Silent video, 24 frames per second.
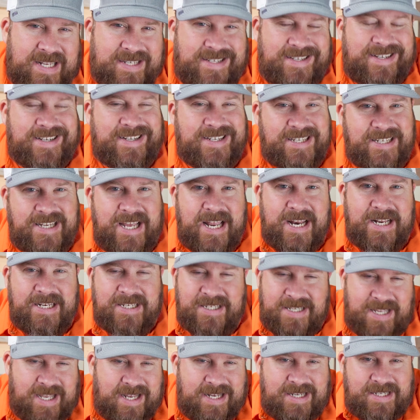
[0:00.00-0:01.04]
It's an
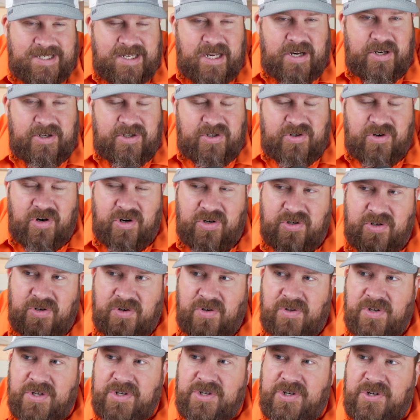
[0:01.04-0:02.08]
aesthetics thing, it's not a
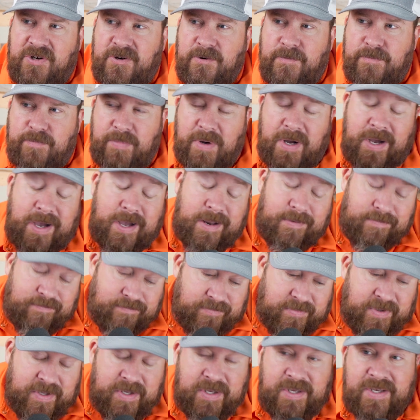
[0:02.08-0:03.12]
structural issue, but
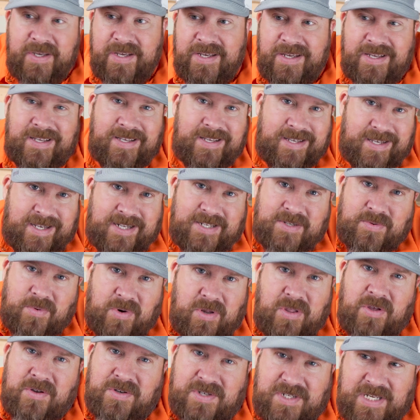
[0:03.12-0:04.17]
it's
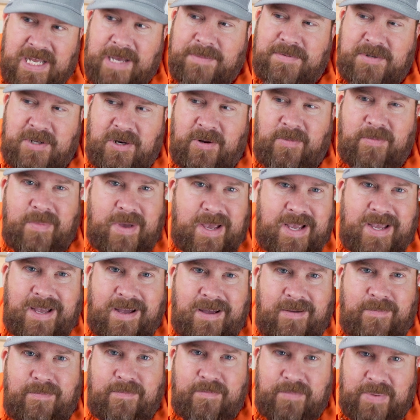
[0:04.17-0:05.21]
one of those steps that'll make
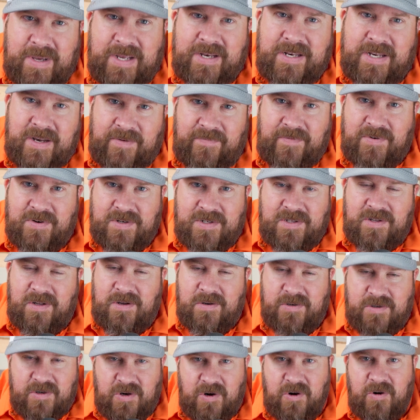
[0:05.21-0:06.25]
a big difference
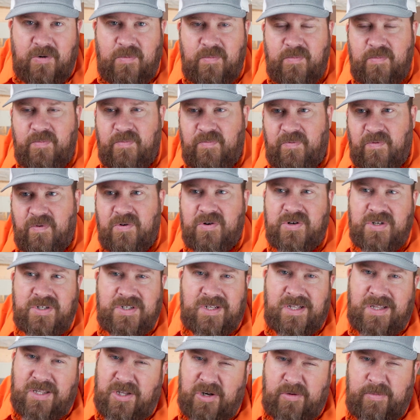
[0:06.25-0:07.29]
long term for
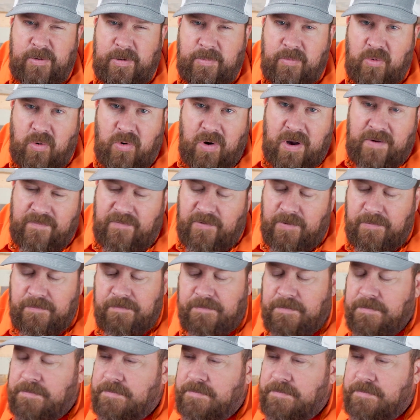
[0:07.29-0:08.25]
just a little bit more effort.